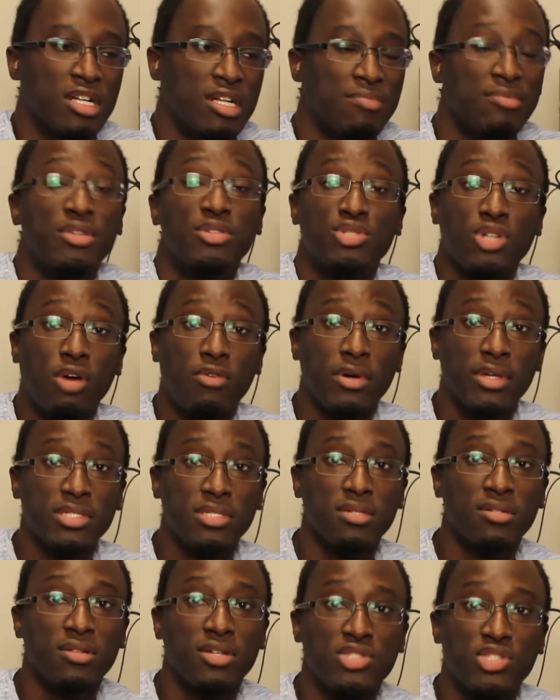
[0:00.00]
But as always,
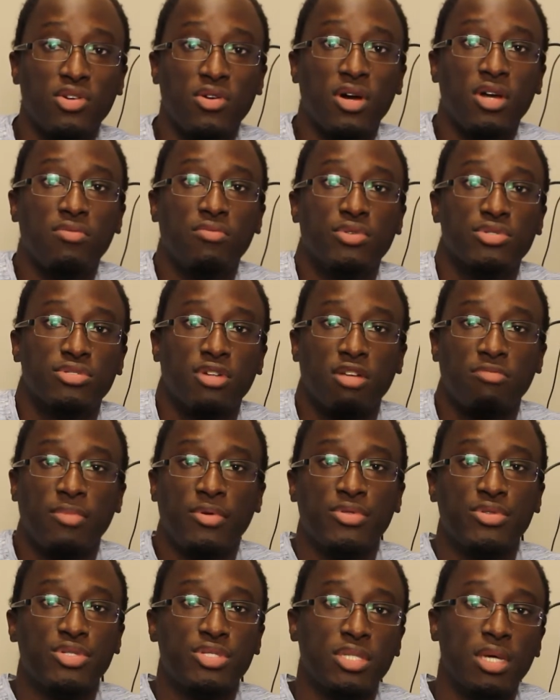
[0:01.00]
let's go ahead and we'll talk
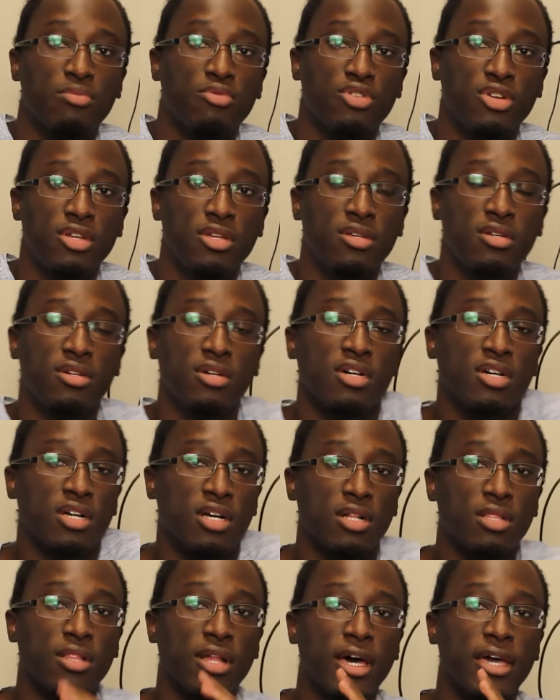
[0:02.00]
about the summary,
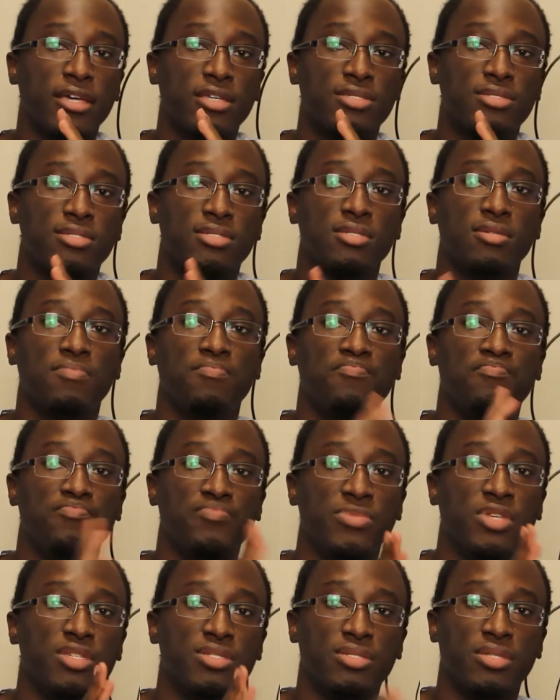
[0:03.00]
likes,
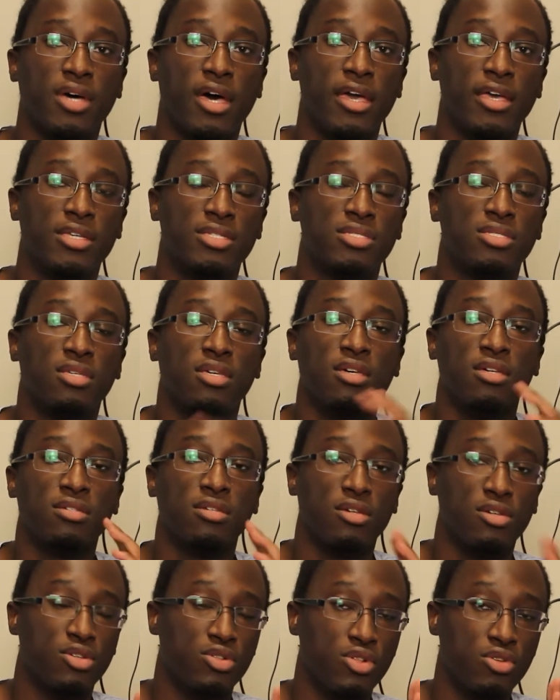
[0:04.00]
dislikes,
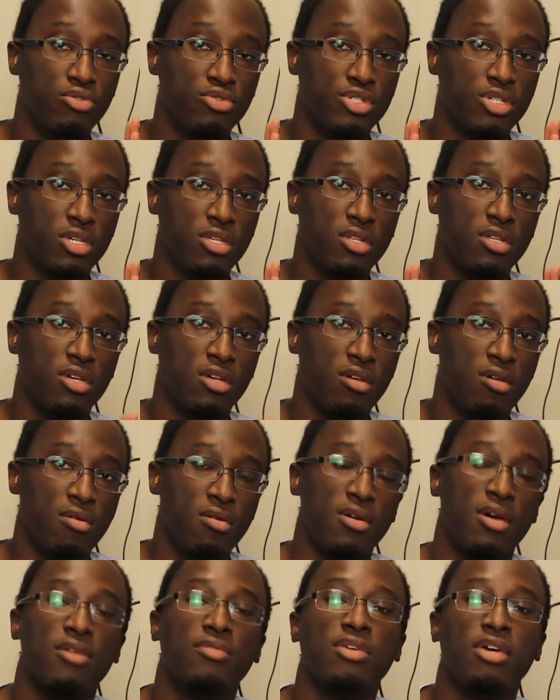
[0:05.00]
conclusion,
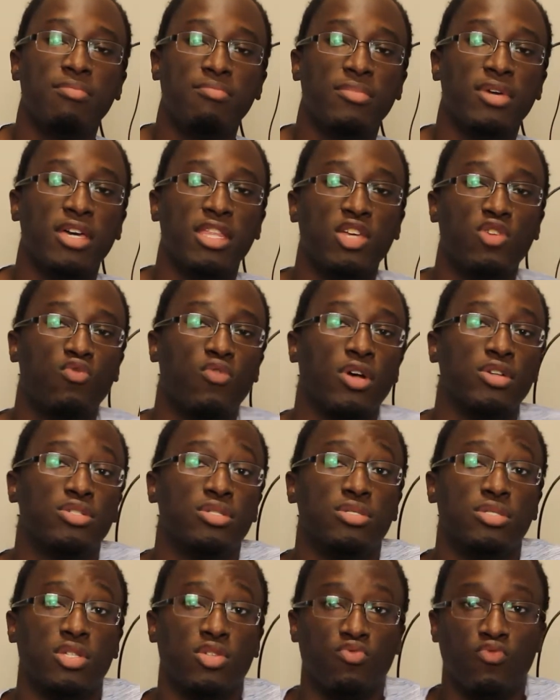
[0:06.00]
and then any
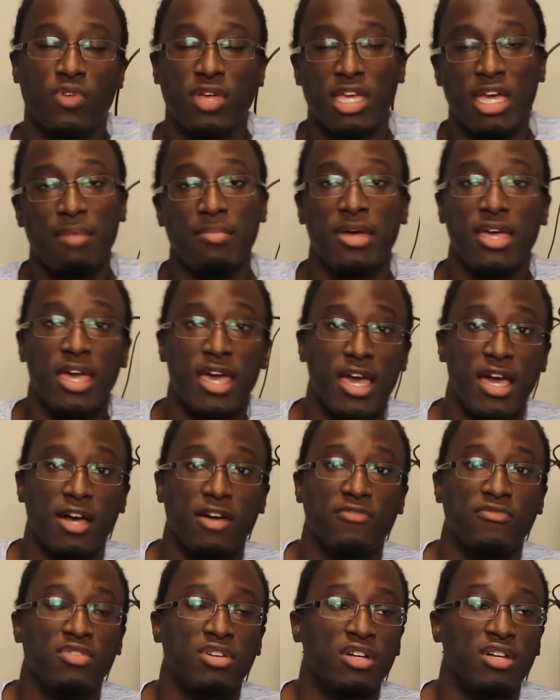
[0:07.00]
questions of the week I may have.